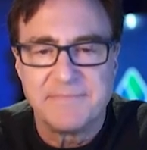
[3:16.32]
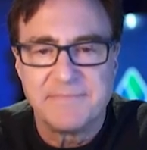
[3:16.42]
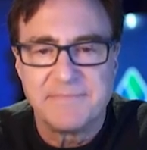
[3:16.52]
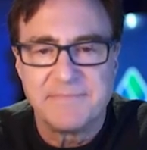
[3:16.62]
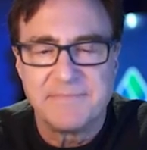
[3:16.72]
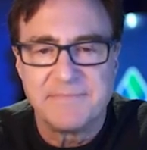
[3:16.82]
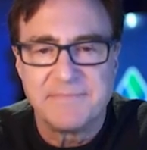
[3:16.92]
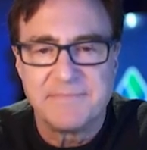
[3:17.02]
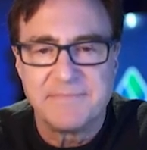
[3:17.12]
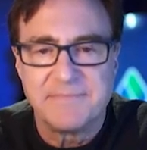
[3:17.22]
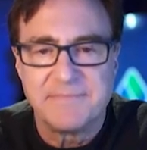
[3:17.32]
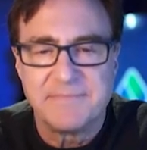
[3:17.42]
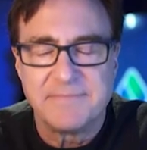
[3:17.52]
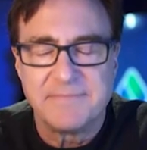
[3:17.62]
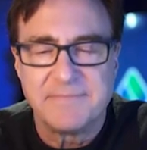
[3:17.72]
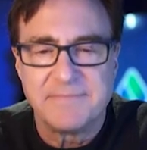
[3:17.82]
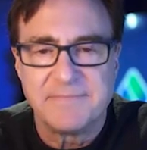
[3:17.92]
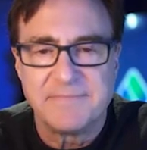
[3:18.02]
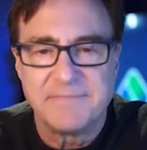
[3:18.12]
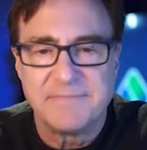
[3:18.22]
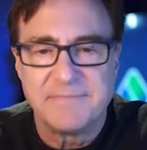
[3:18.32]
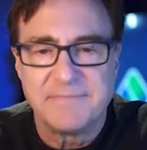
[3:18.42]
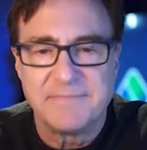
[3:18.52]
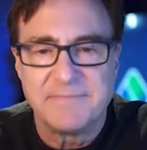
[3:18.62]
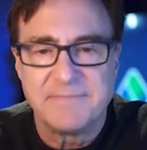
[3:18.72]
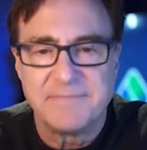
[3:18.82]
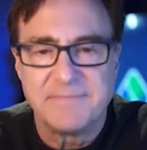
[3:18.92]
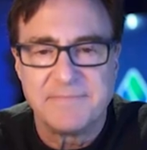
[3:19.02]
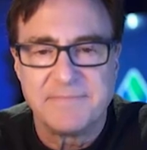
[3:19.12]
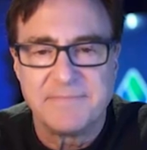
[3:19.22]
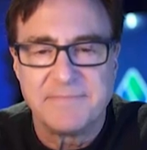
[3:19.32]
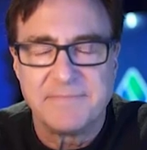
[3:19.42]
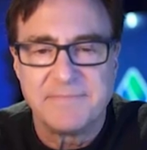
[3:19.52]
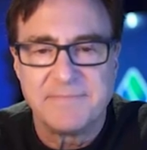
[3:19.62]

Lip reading: The person shown says nothing.